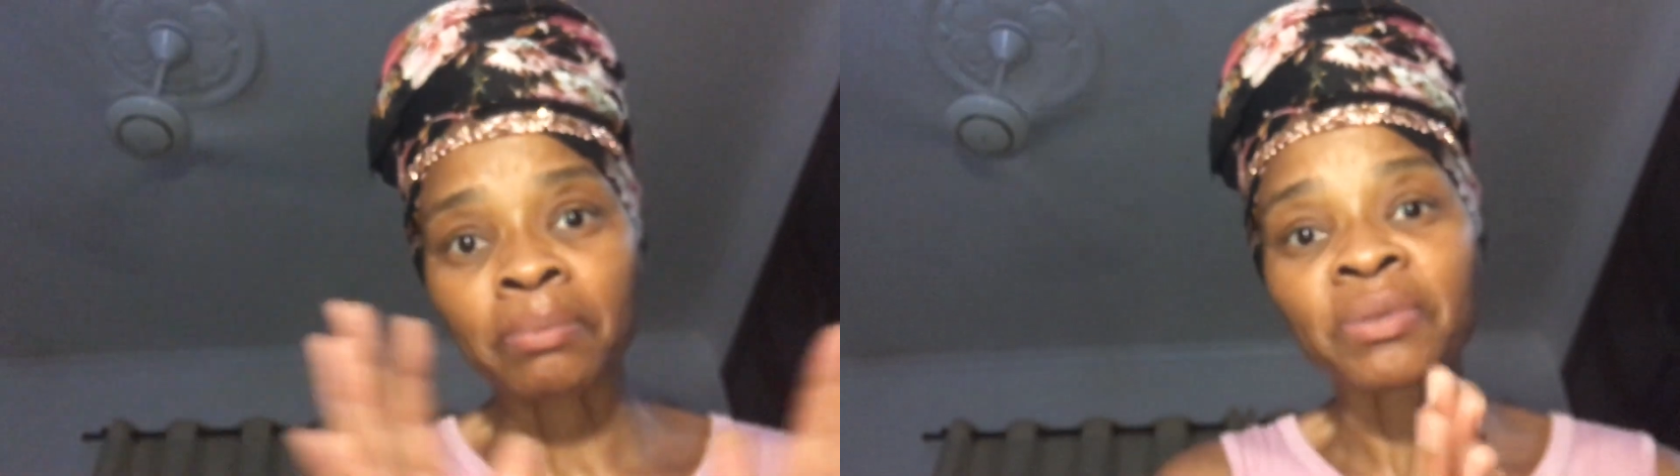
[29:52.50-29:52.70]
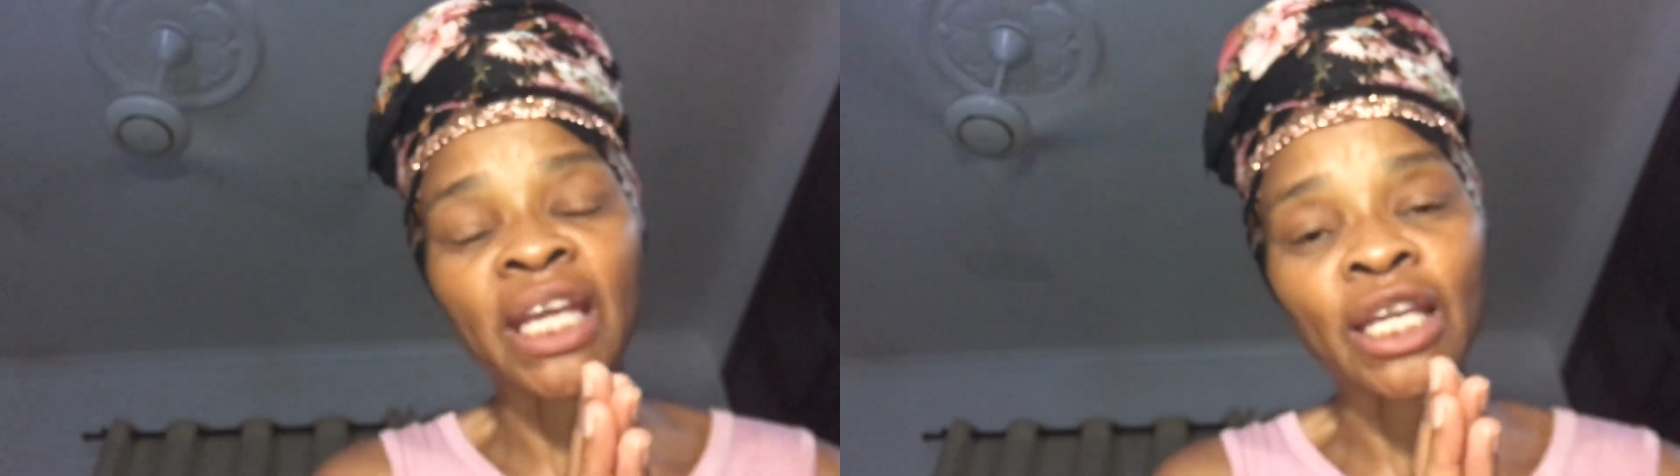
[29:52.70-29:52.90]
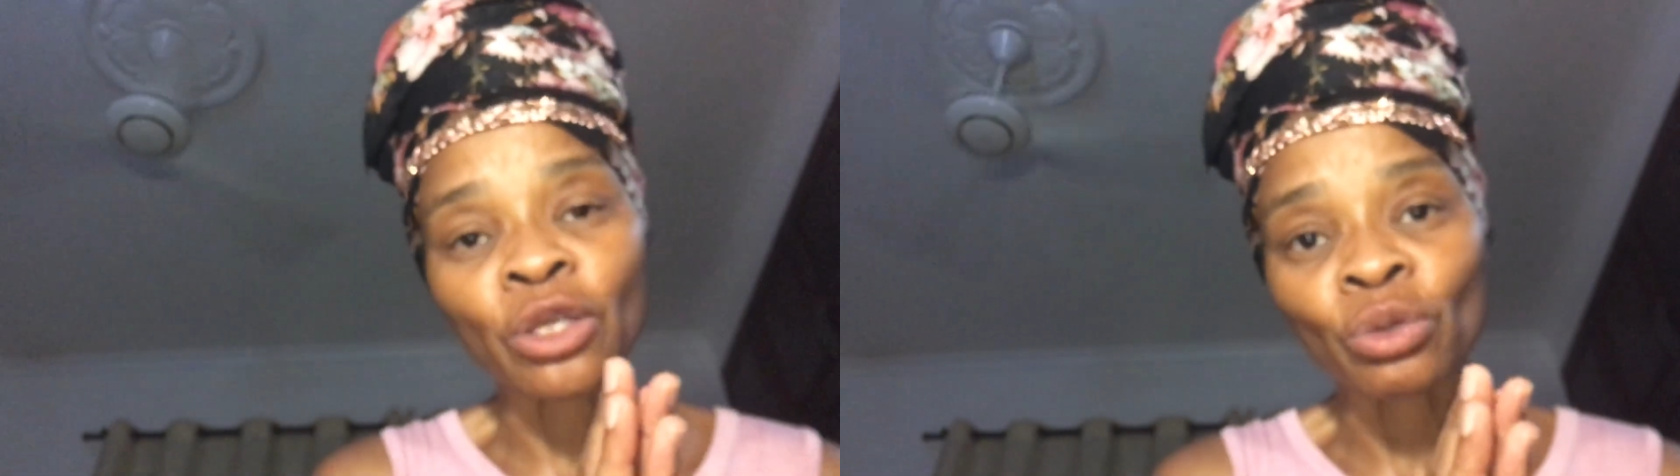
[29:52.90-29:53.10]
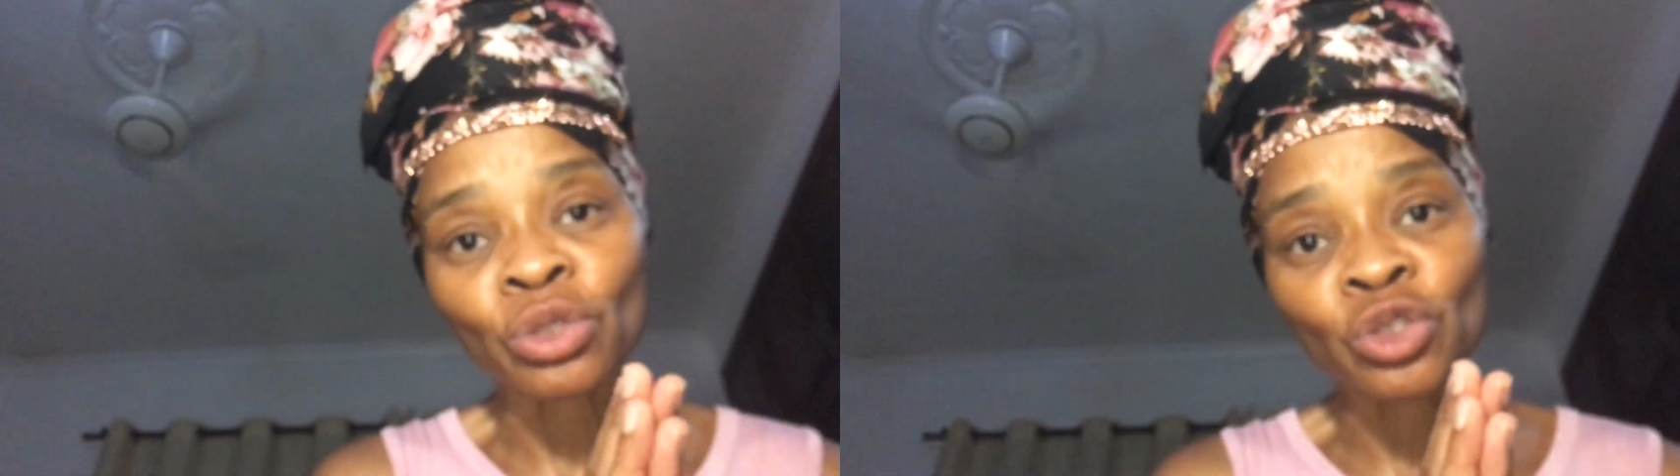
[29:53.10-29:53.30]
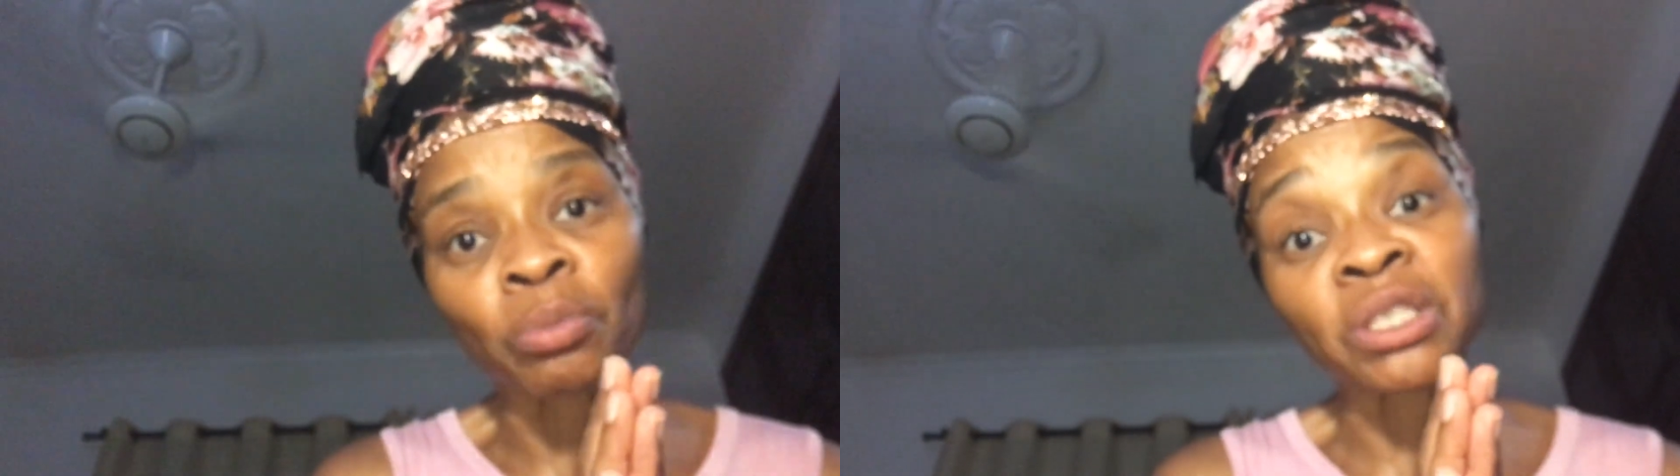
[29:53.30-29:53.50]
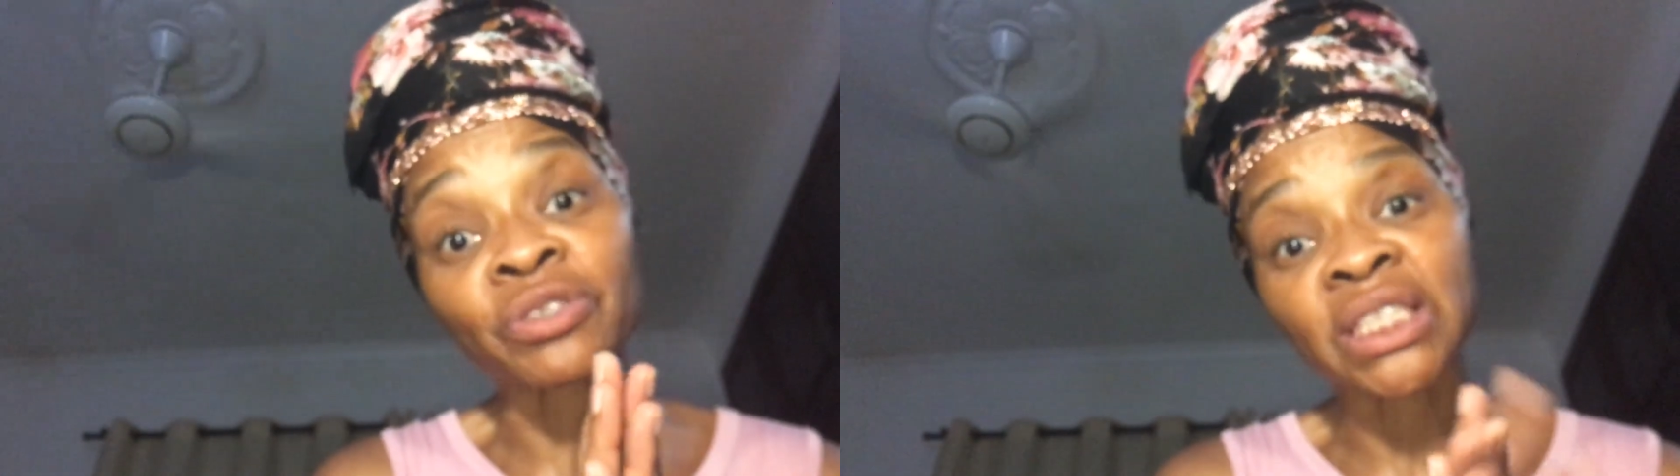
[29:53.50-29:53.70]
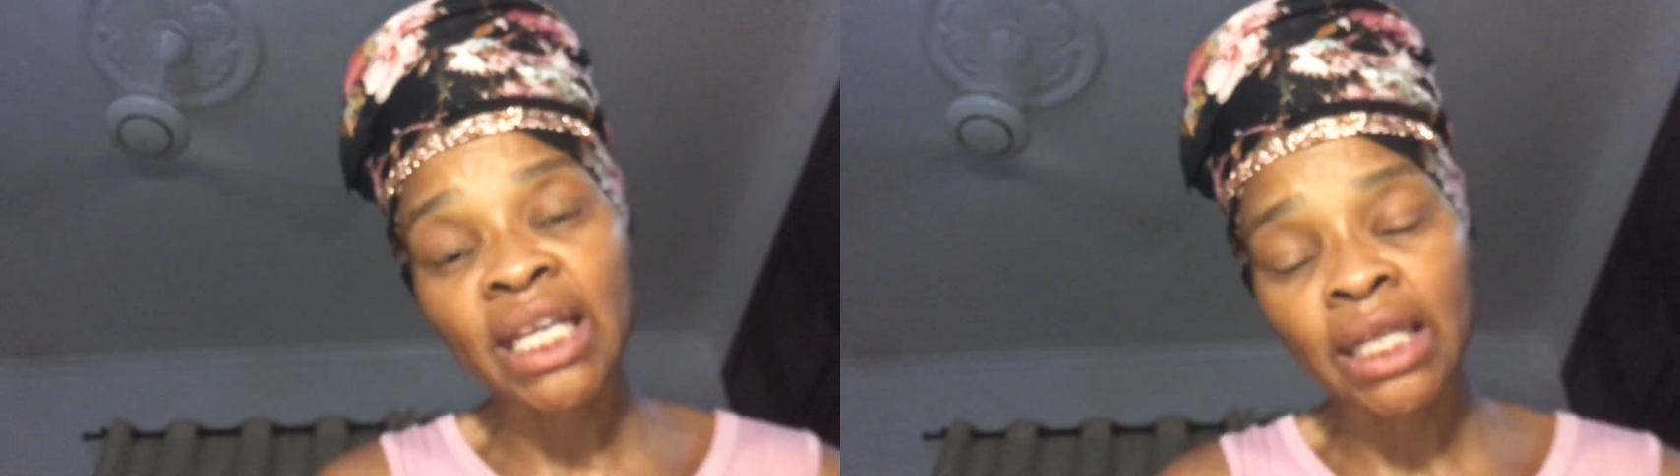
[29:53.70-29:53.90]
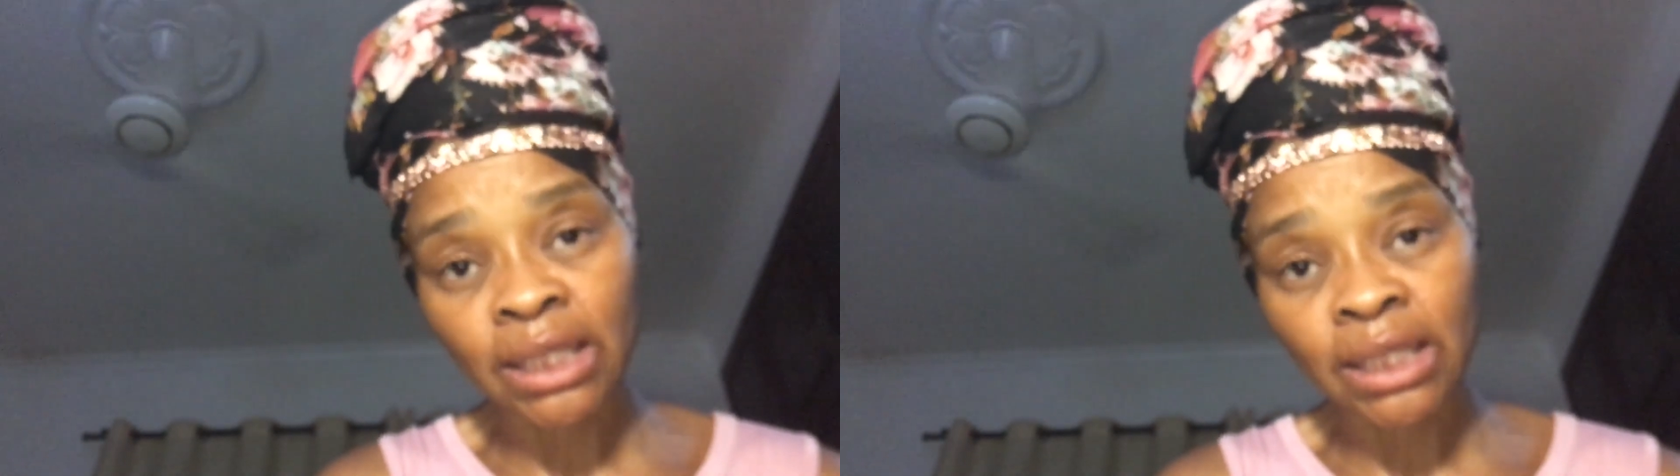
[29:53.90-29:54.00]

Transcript: thank you so much for taking